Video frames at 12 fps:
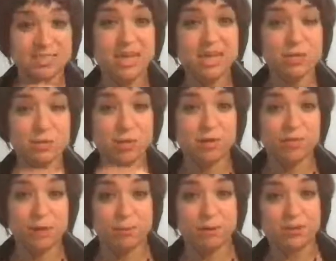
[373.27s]
This is how you
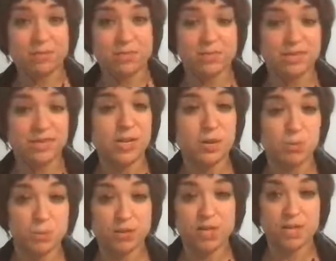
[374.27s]
solve that problem. This is
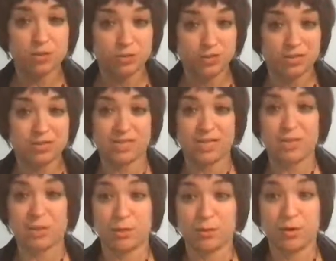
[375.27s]
how you build that trust
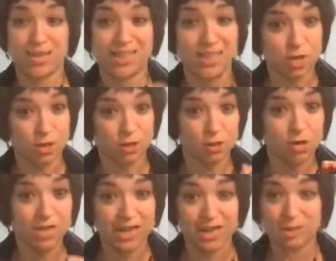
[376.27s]
and that authority, that
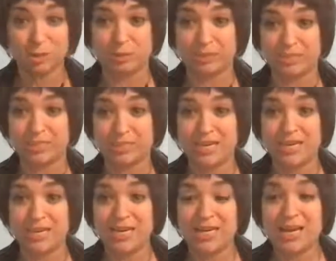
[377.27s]
you are the expert.
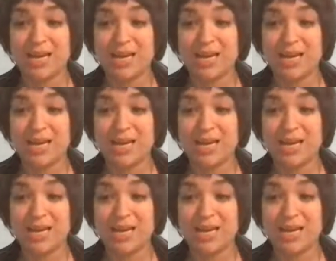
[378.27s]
